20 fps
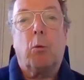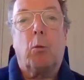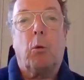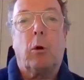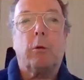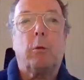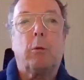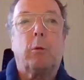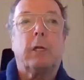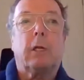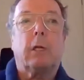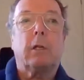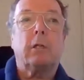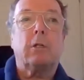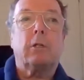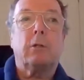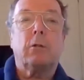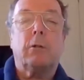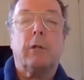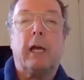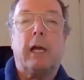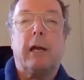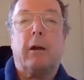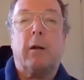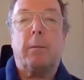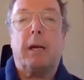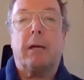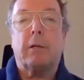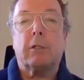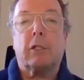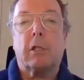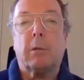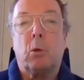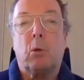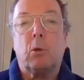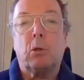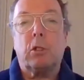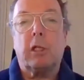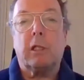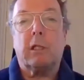What are we going to do there about
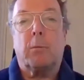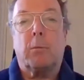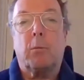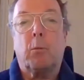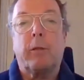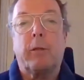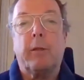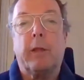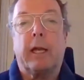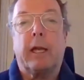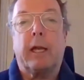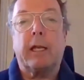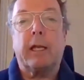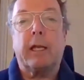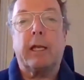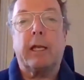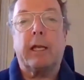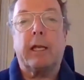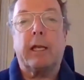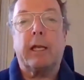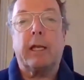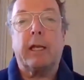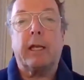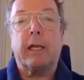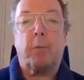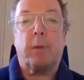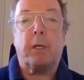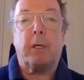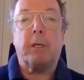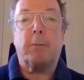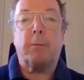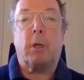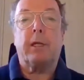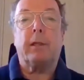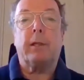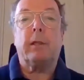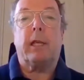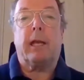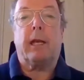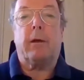supporting them when they can't have people in
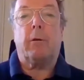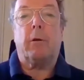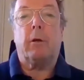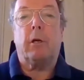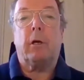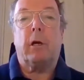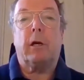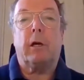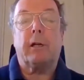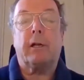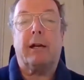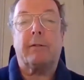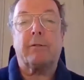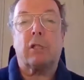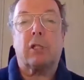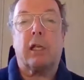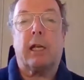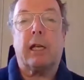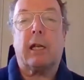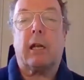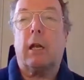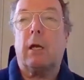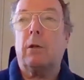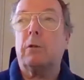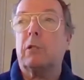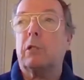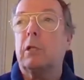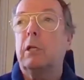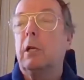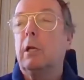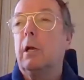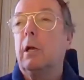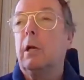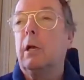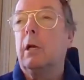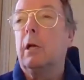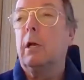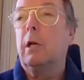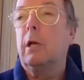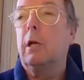there and have to stay closed?
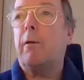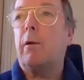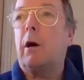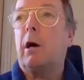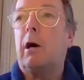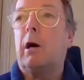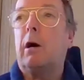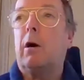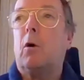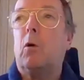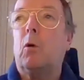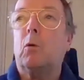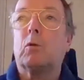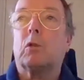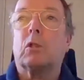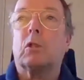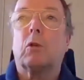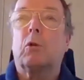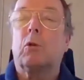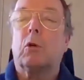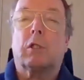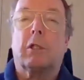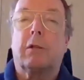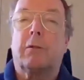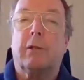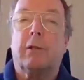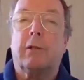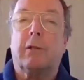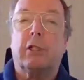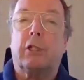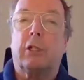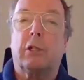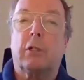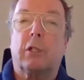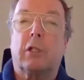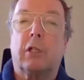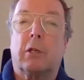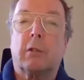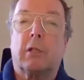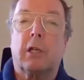There are all sorts of
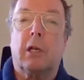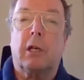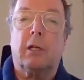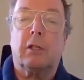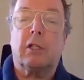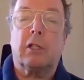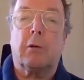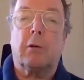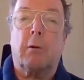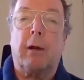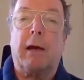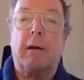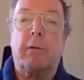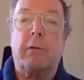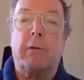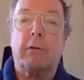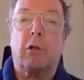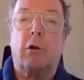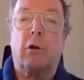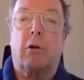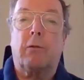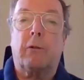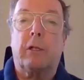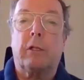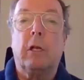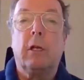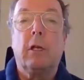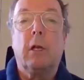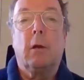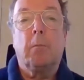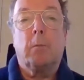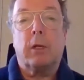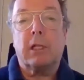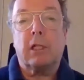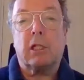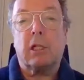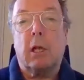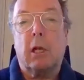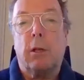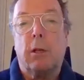issues that surround COVID, but
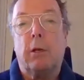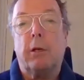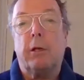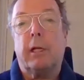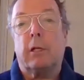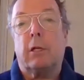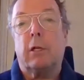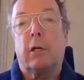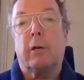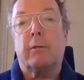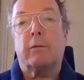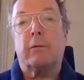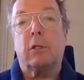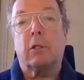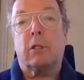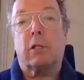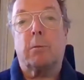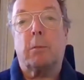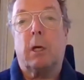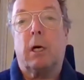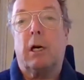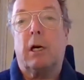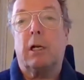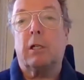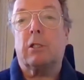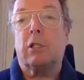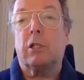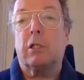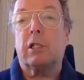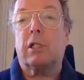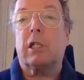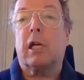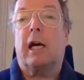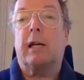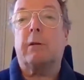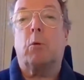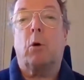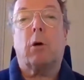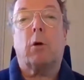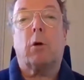it's a learning curve to
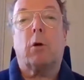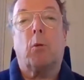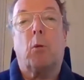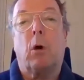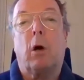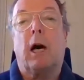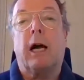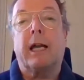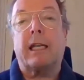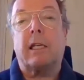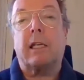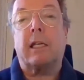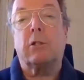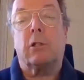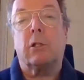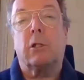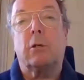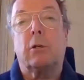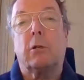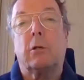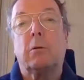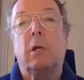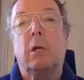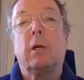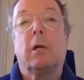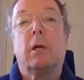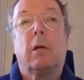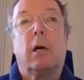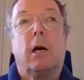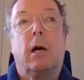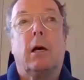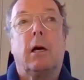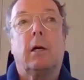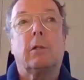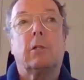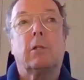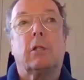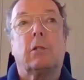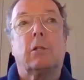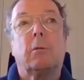decide what I can do
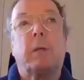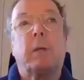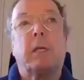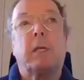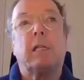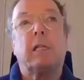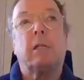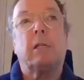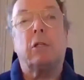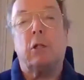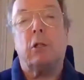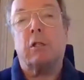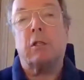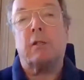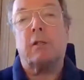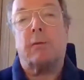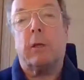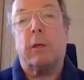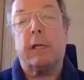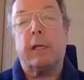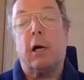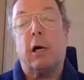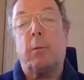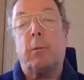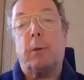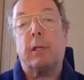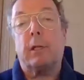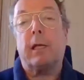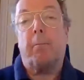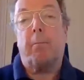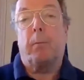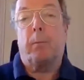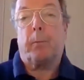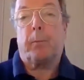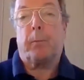to be useful in helping them.